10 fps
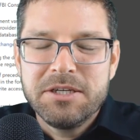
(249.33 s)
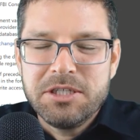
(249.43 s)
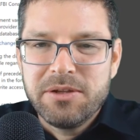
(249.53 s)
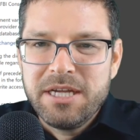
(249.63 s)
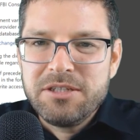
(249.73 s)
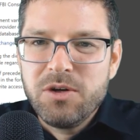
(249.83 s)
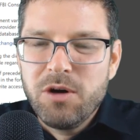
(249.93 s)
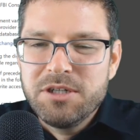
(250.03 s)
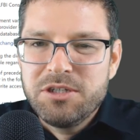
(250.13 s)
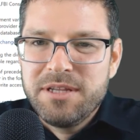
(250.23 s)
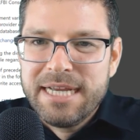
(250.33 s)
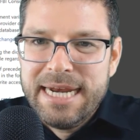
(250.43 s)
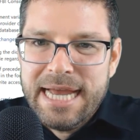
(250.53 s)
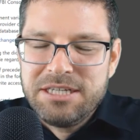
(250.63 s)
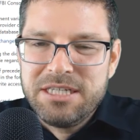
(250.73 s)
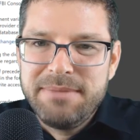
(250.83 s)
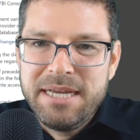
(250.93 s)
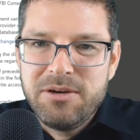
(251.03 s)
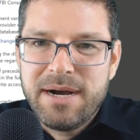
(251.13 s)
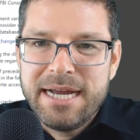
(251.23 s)
So let's go over to the connection
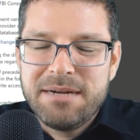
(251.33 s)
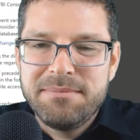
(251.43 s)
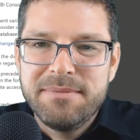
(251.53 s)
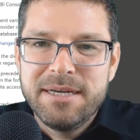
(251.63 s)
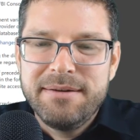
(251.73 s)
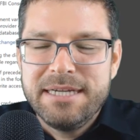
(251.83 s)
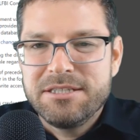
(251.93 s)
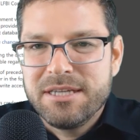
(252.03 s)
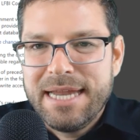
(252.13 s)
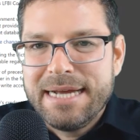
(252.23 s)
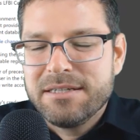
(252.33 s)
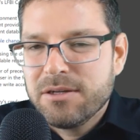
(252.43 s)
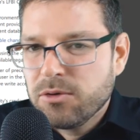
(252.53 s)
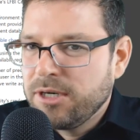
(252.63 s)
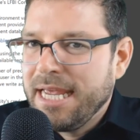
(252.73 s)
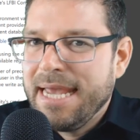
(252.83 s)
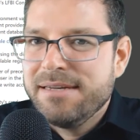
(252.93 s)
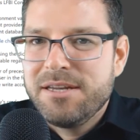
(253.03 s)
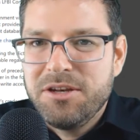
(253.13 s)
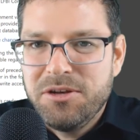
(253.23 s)
menu item and select
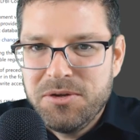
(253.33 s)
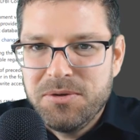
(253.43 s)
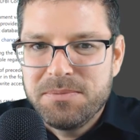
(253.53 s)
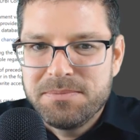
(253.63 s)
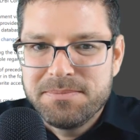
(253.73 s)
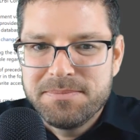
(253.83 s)
create new.